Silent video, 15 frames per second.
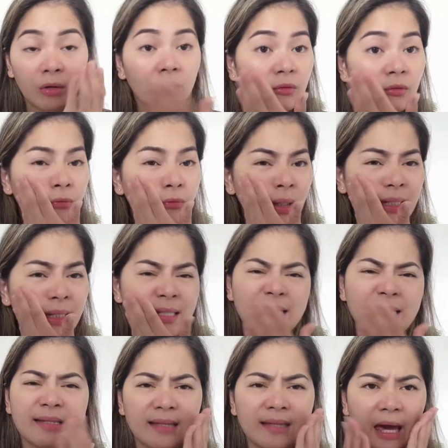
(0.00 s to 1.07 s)
the feeling is
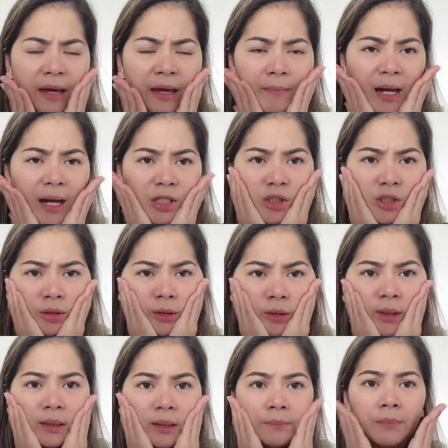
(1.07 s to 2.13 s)
the same
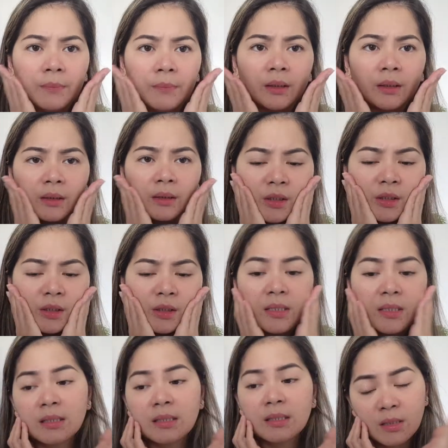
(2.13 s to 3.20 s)
actually, but
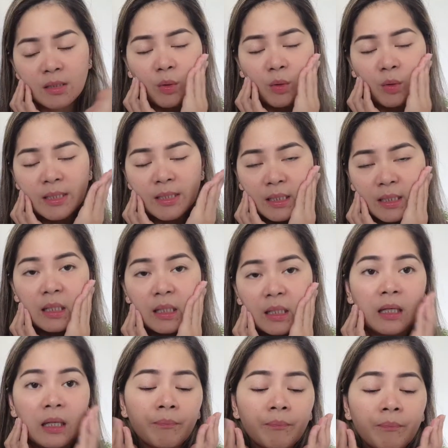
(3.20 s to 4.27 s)
just this is more
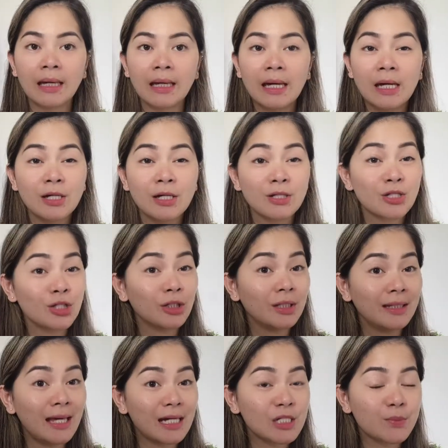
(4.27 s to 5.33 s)
sticky. So the
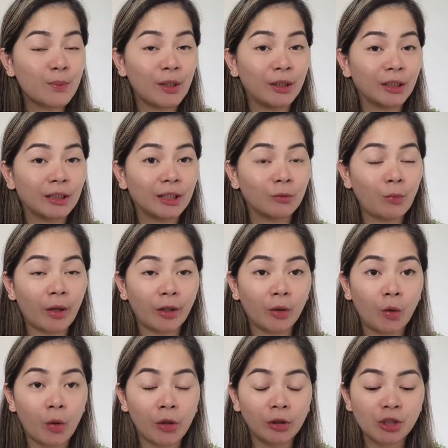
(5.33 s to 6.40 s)
next product that we are
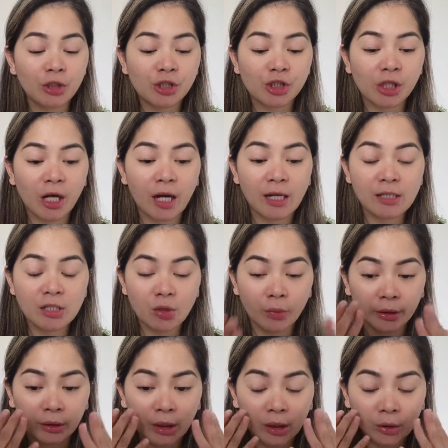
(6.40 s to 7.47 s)
going to try, so
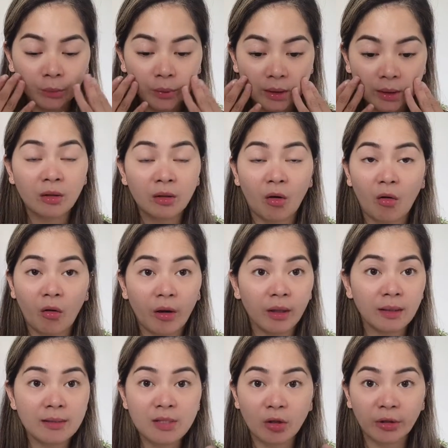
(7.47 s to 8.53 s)
we're done with the
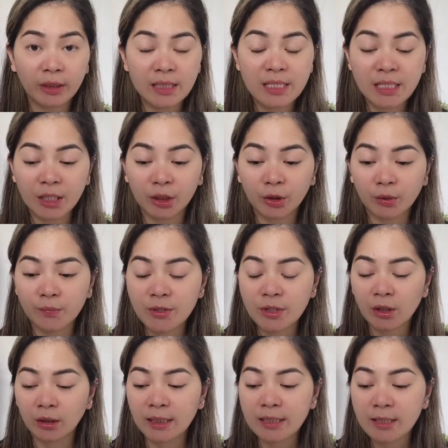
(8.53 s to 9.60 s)
oils or the serum.
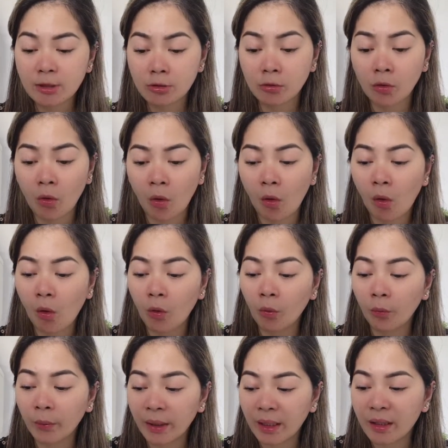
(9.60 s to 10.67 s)
So let's
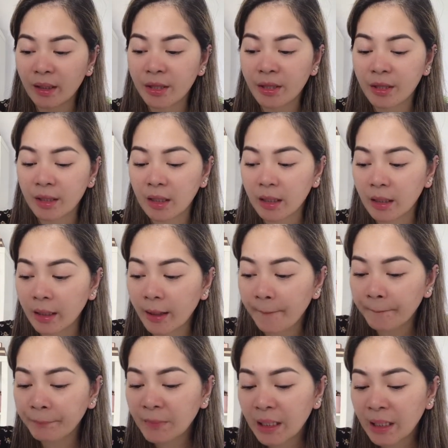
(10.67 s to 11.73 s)
go with the,